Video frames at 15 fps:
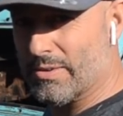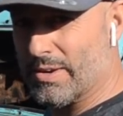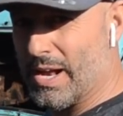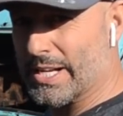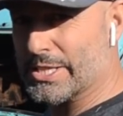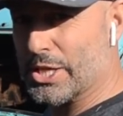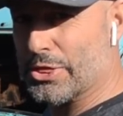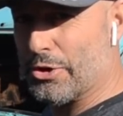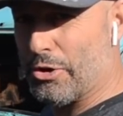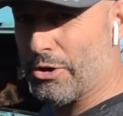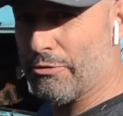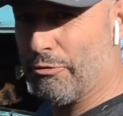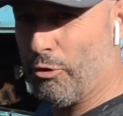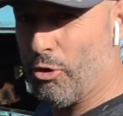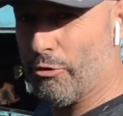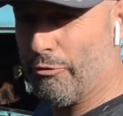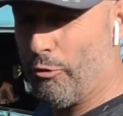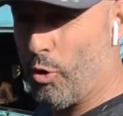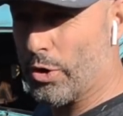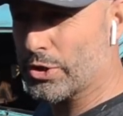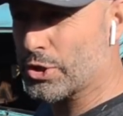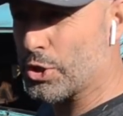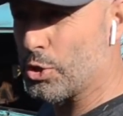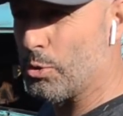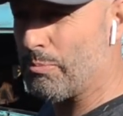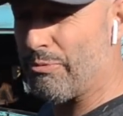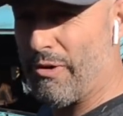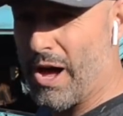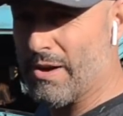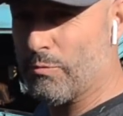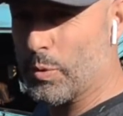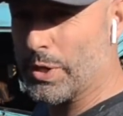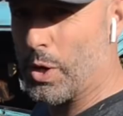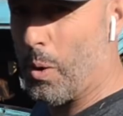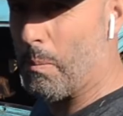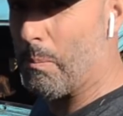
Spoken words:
a 1934 Ford Coupe 5-window